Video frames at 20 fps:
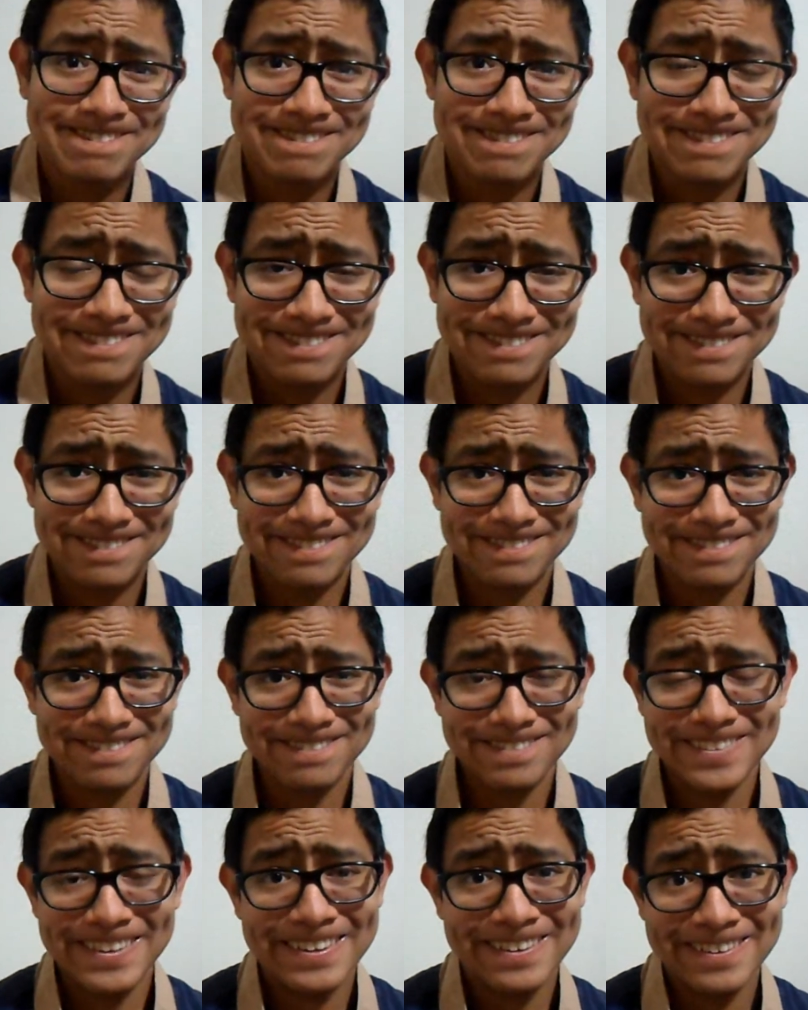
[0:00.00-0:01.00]

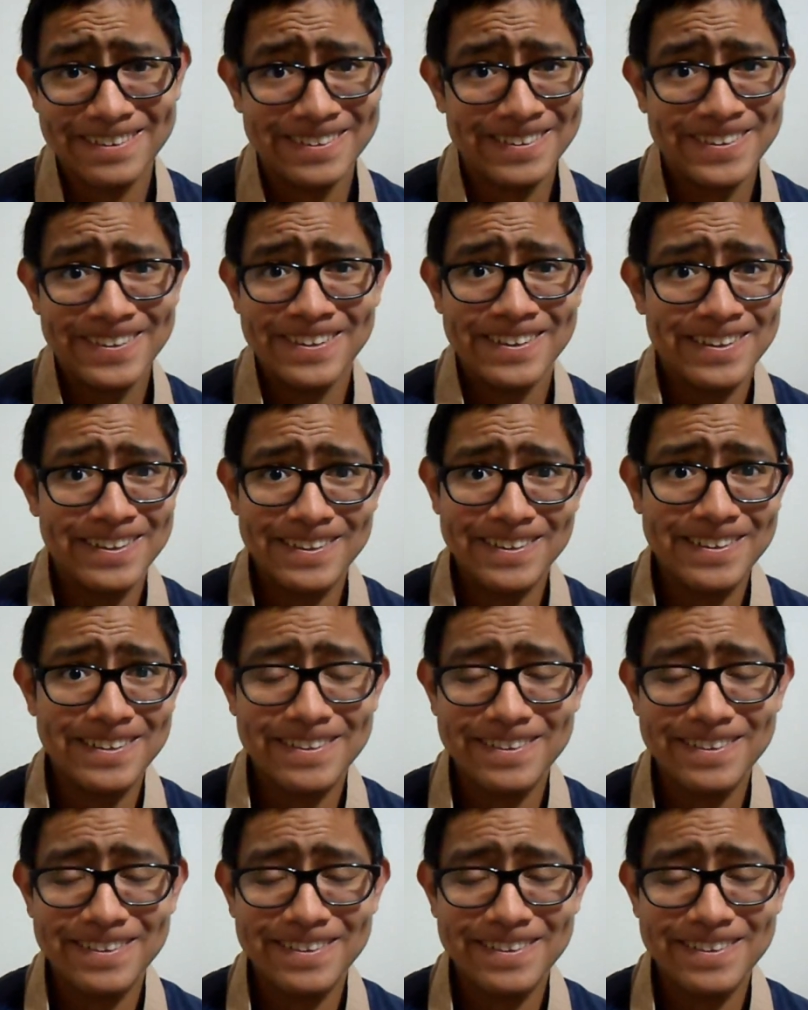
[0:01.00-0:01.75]
[no speech]